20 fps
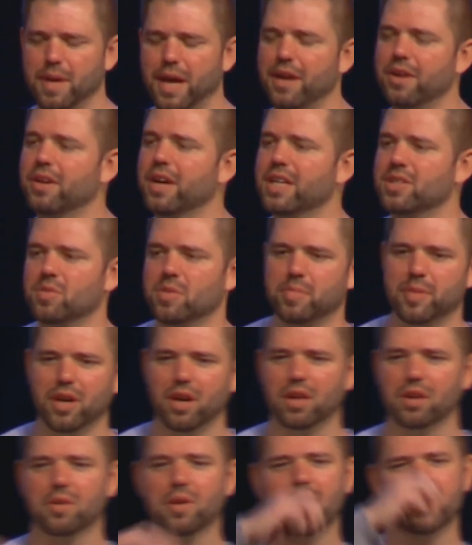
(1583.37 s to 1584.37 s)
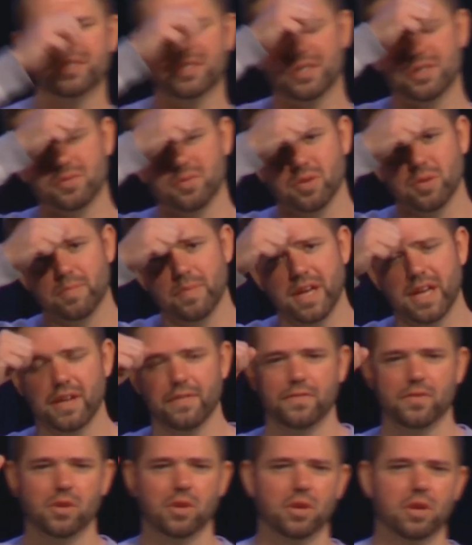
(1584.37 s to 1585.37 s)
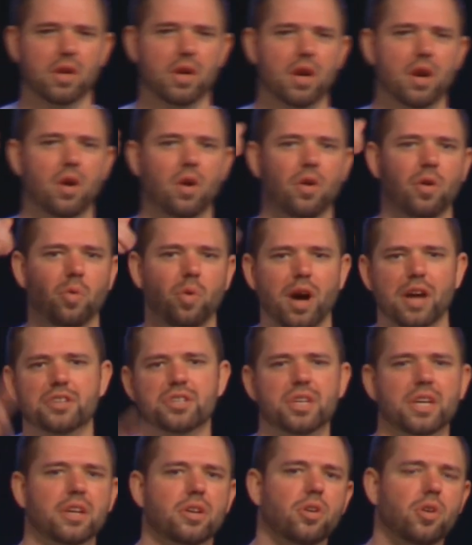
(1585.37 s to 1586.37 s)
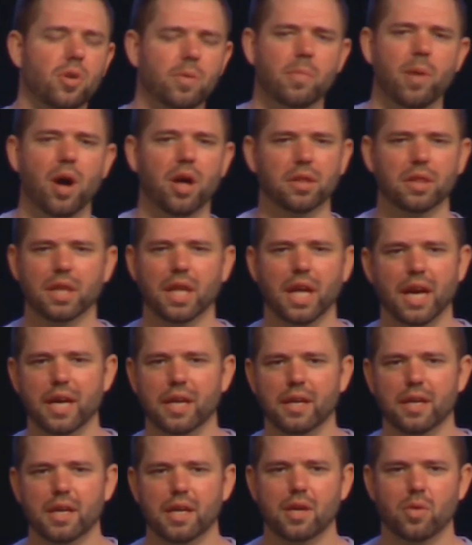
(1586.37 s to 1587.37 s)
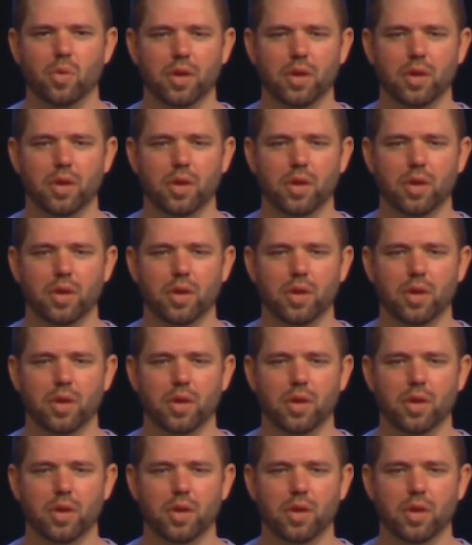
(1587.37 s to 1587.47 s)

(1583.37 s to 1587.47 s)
Bow your heads with me all across this room. And if you're watching at home online